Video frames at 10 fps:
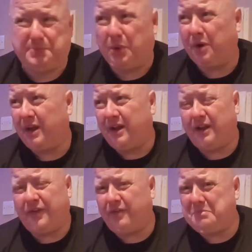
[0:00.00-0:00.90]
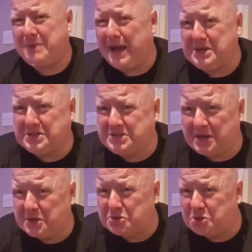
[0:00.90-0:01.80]
but if you're in minus
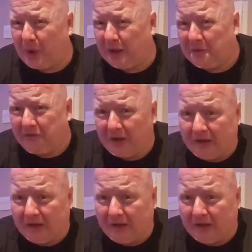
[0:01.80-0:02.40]
10 and 12,